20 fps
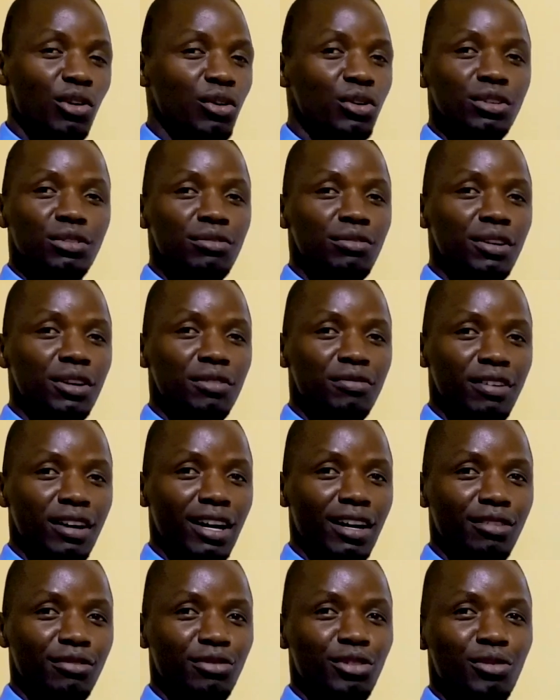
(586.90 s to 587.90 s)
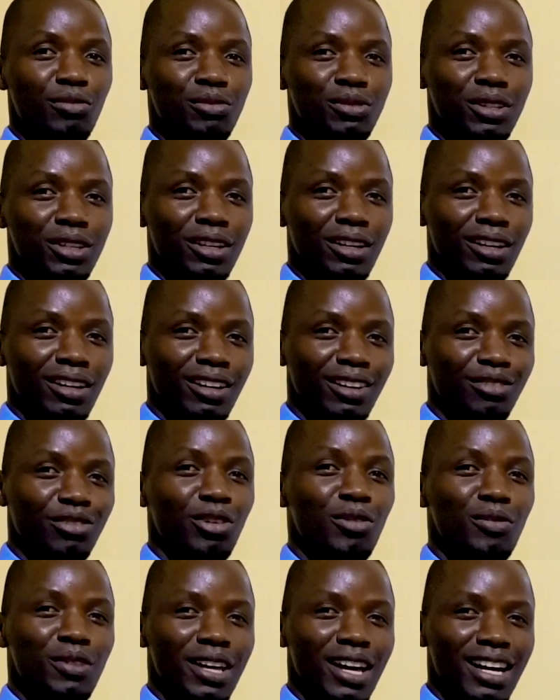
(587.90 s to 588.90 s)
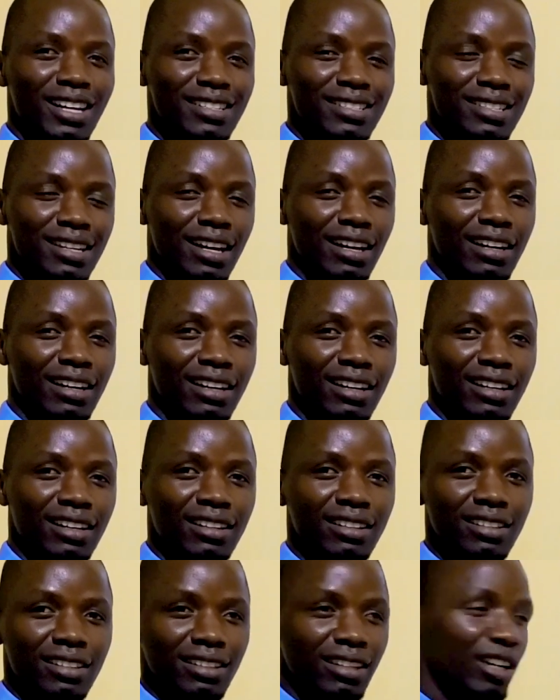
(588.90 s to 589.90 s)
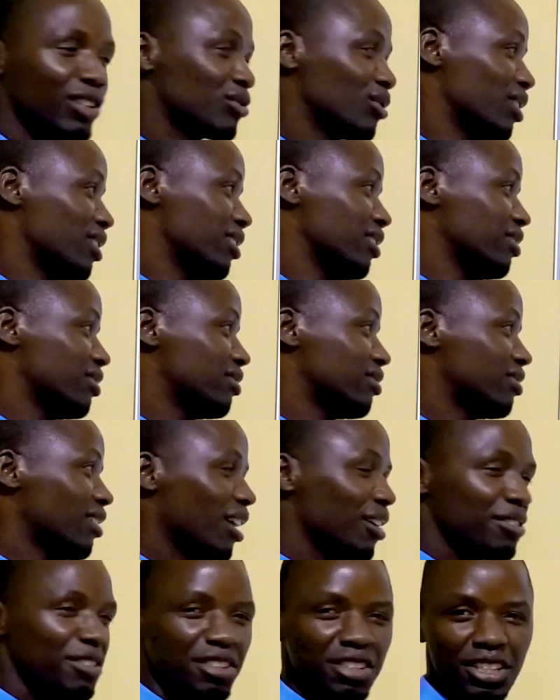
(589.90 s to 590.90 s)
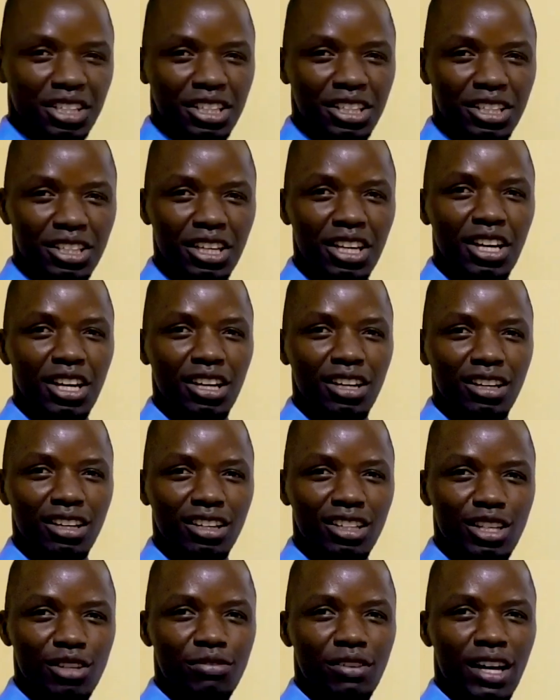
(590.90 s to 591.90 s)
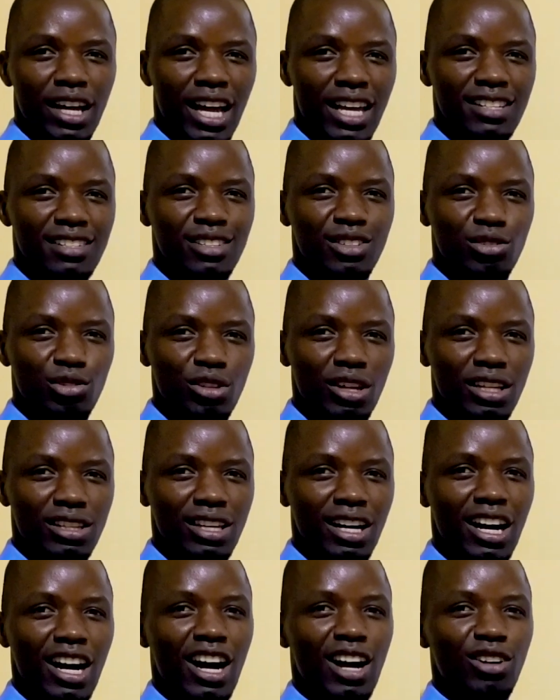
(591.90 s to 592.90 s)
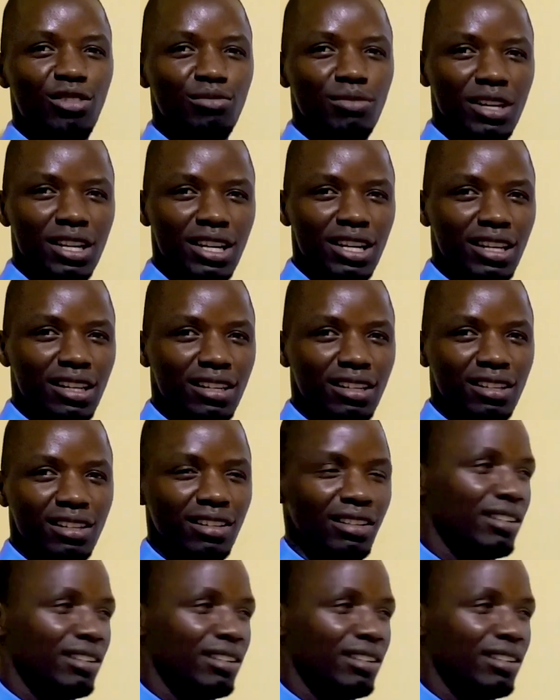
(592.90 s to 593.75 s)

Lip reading: not very far from the answer. Actually, I think if I asked you that how many